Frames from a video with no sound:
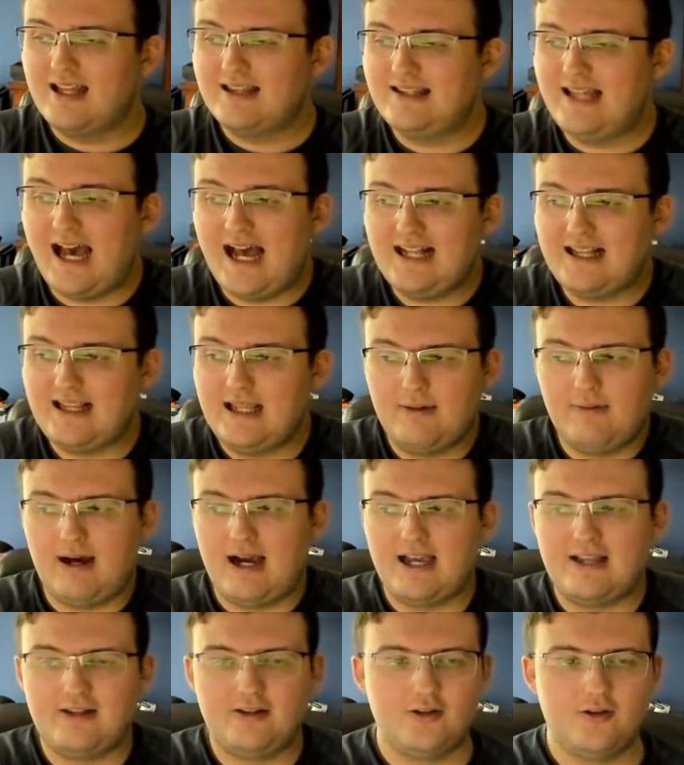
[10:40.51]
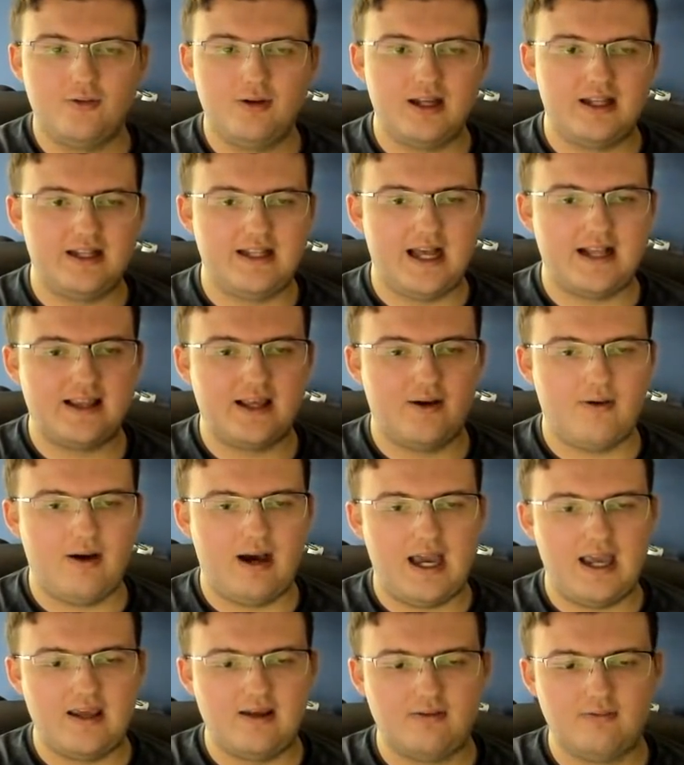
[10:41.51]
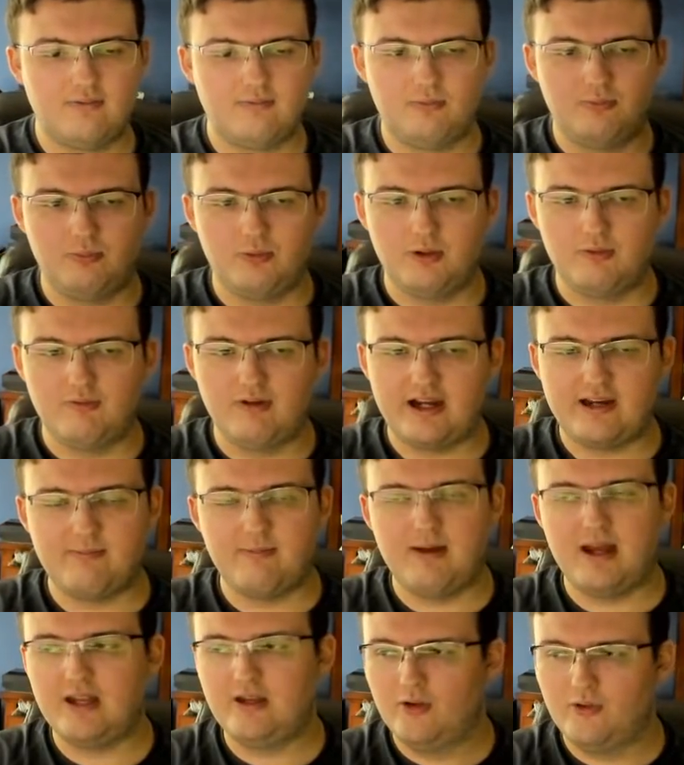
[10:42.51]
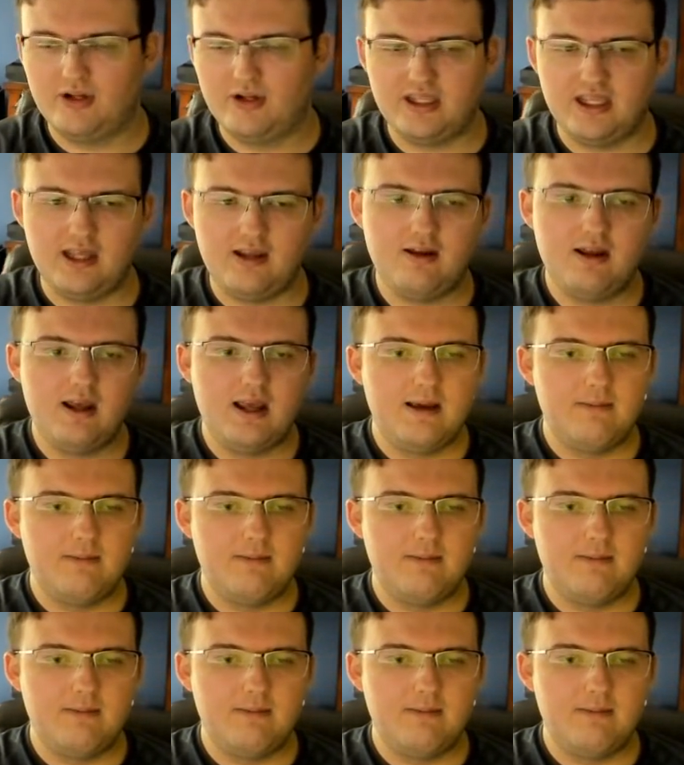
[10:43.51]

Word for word: That's how I do it, and that's how I would recommend doing it.